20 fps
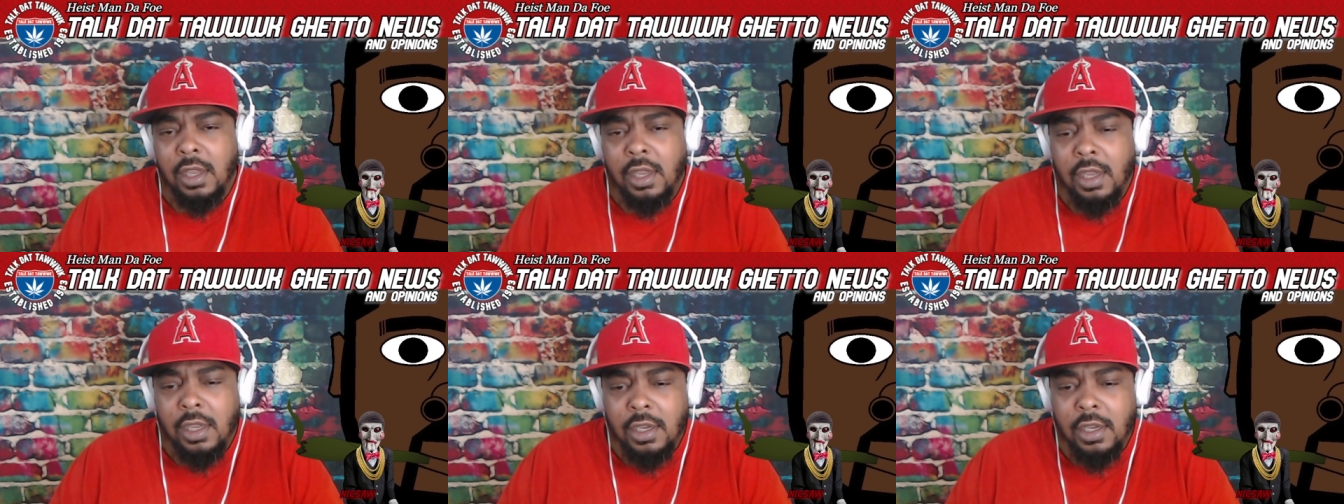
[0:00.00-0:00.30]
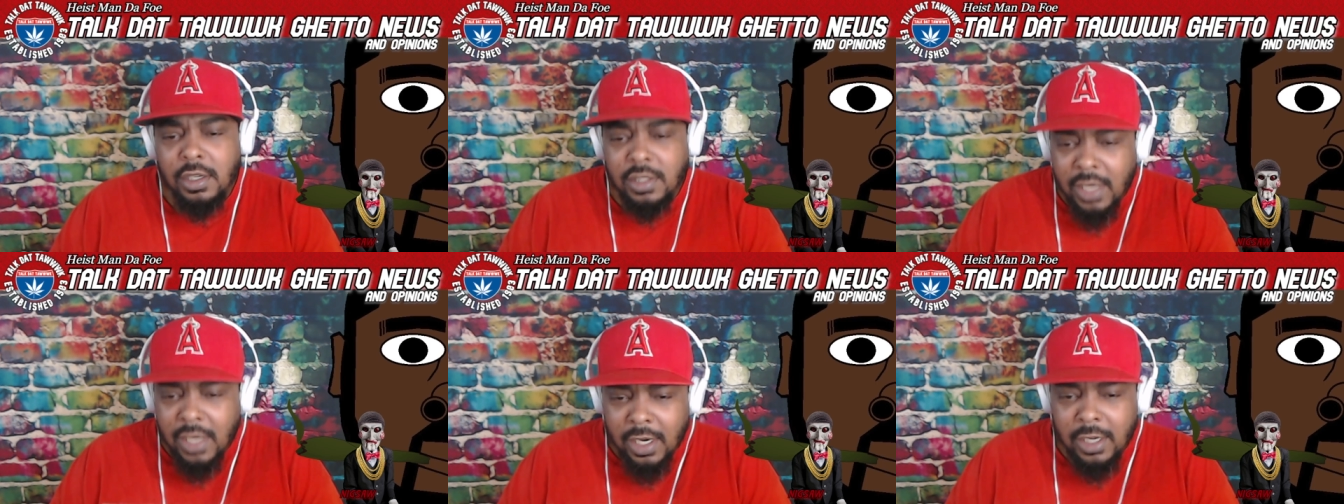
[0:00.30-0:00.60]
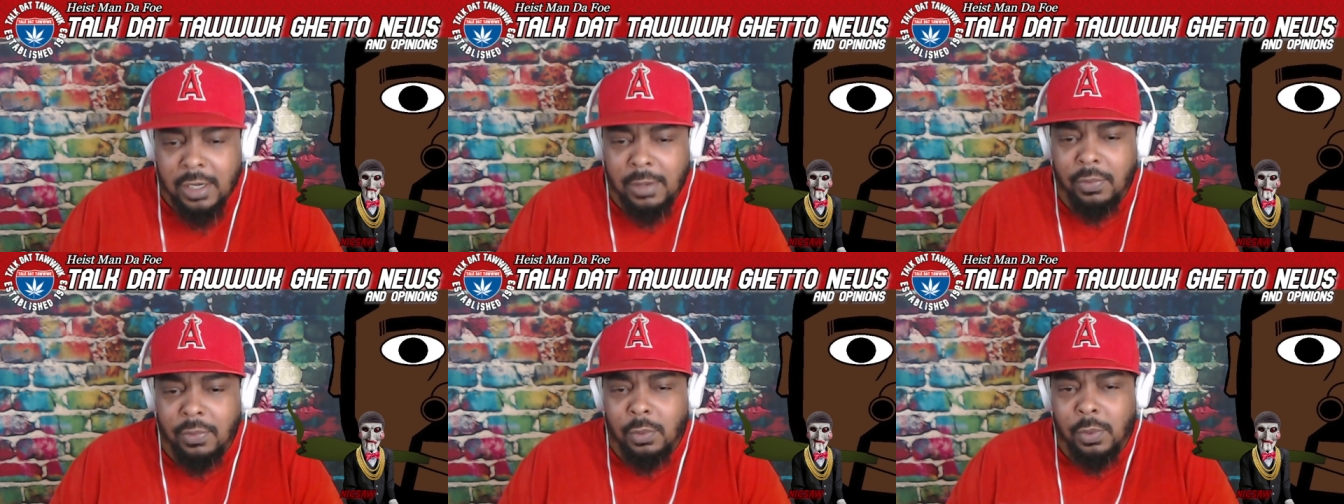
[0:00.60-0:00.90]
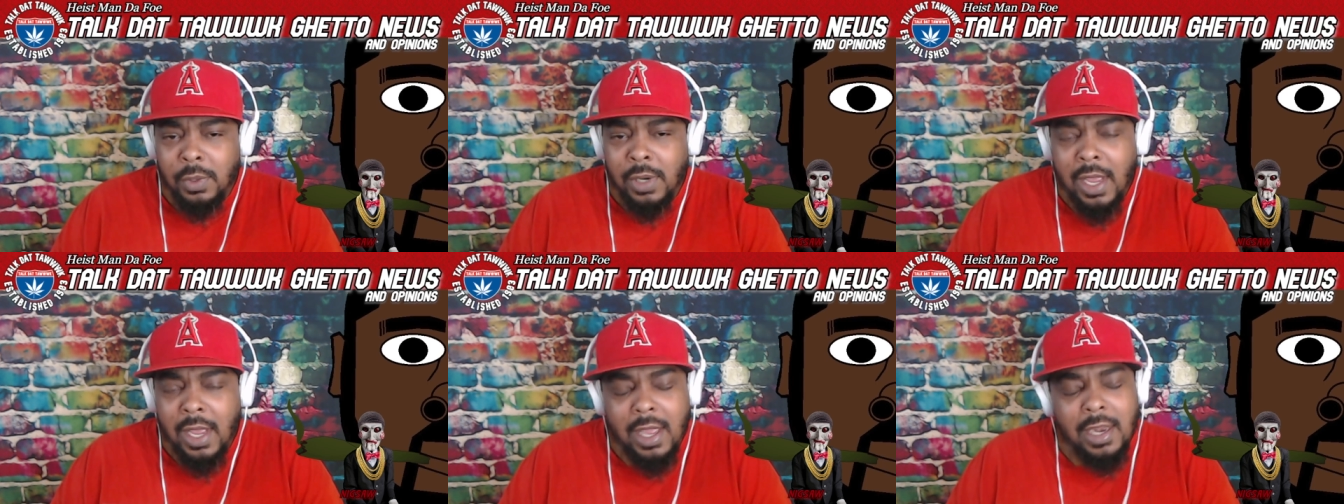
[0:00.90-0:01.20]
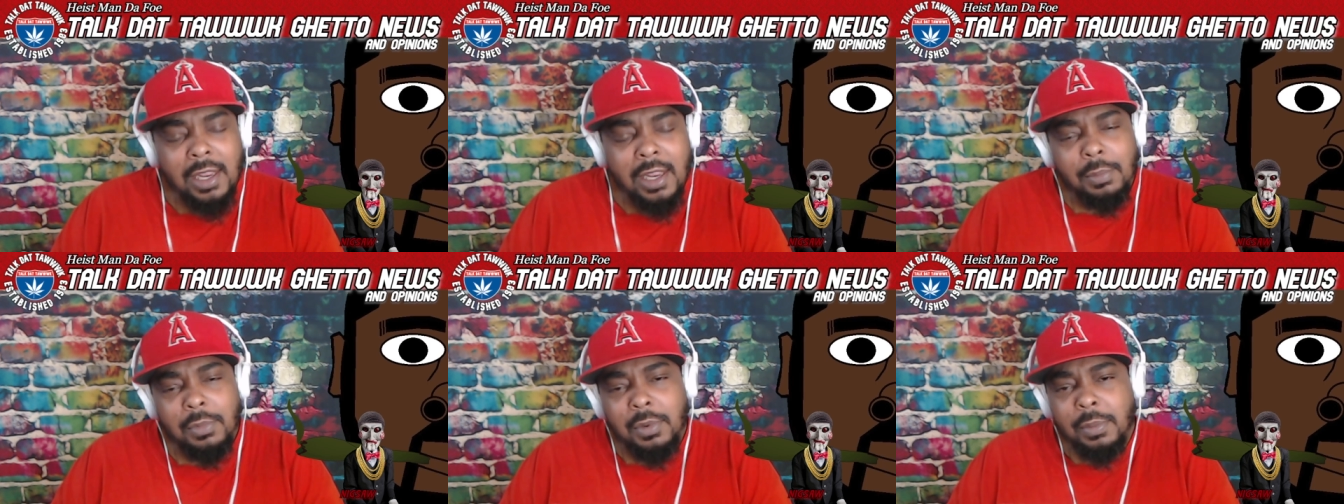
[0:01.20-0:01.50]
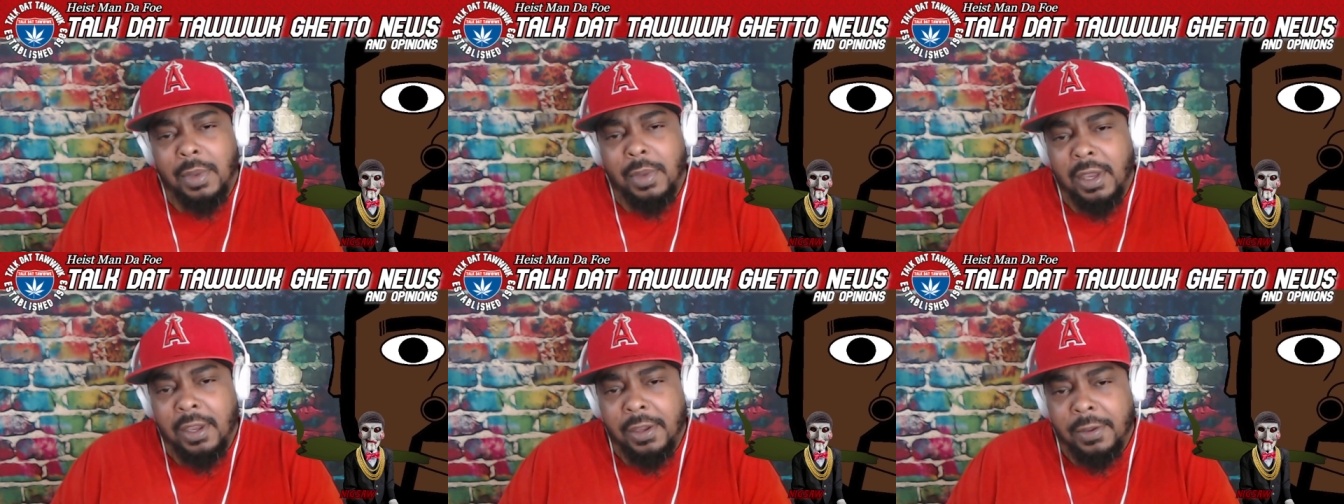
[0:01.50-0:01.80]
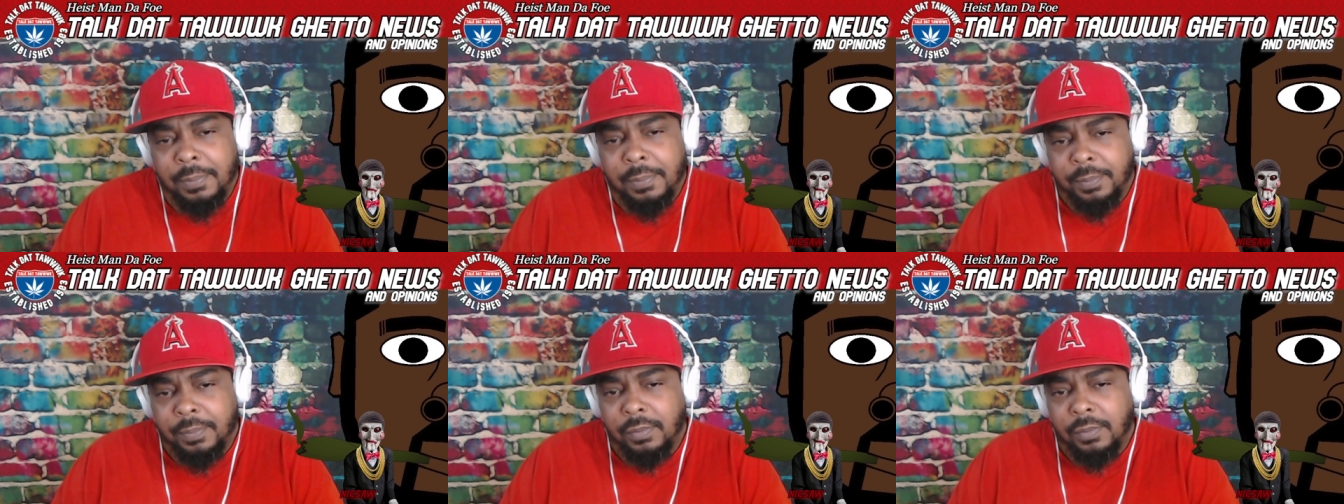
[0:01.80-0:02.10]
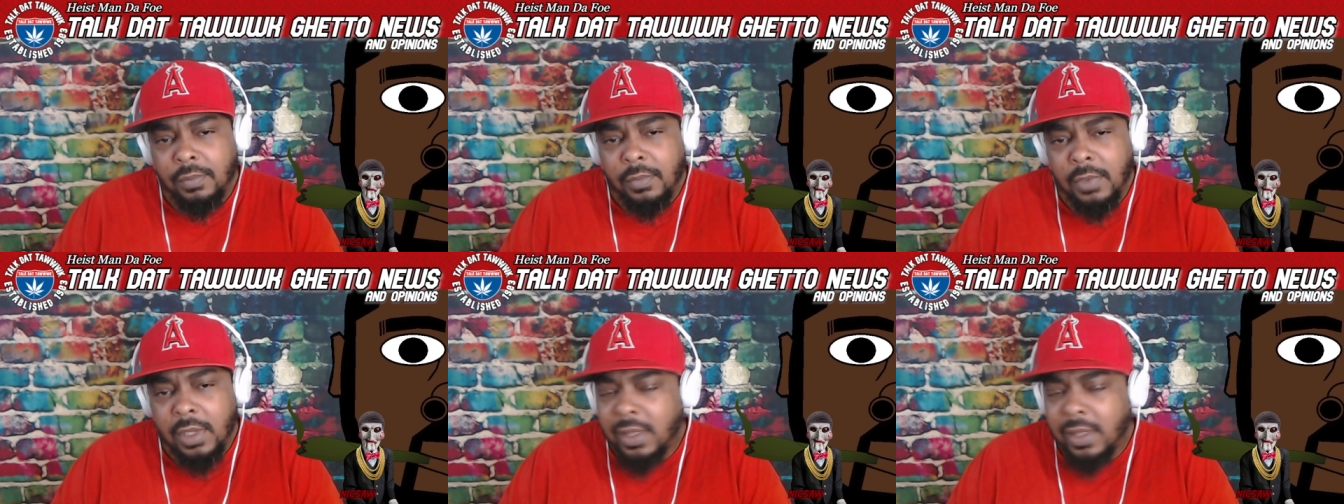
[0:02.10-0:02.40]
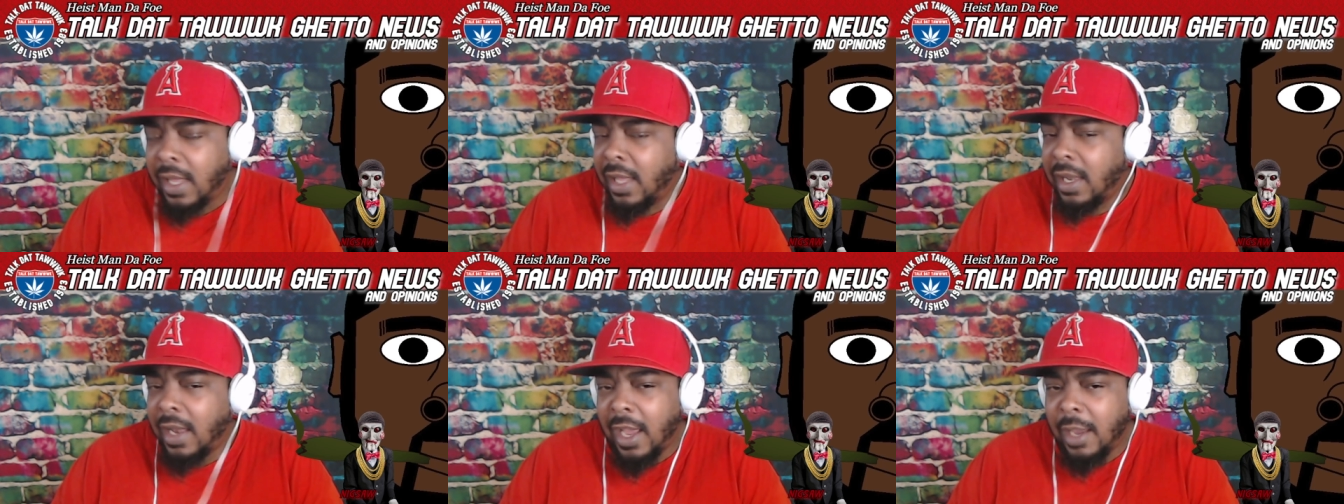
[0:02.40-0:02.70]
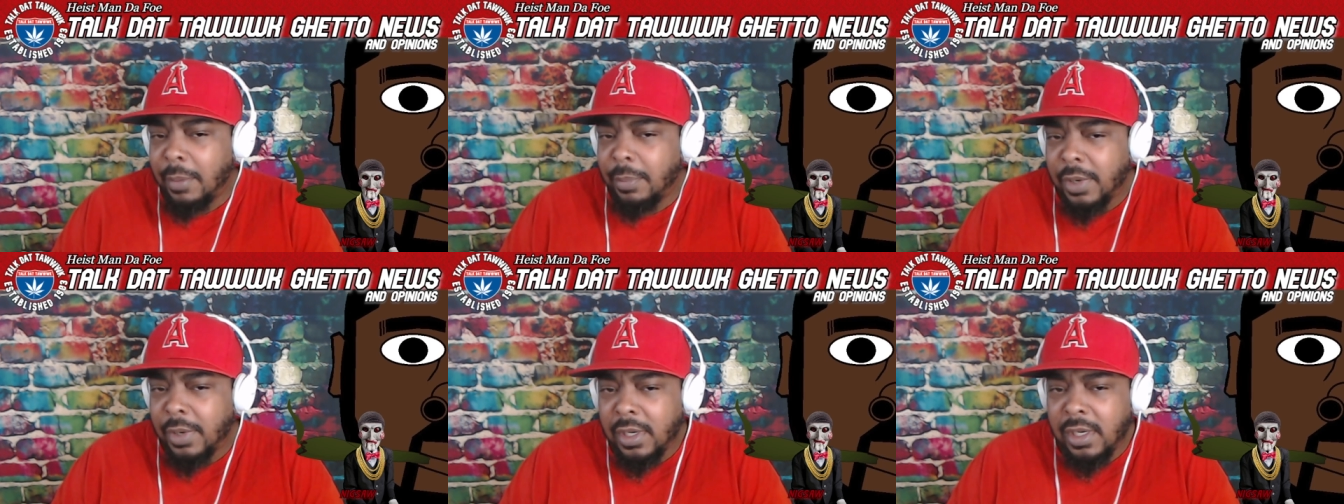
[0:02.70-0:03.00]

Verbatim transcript: You just gotta come through and holler at me, man. Hit that like button,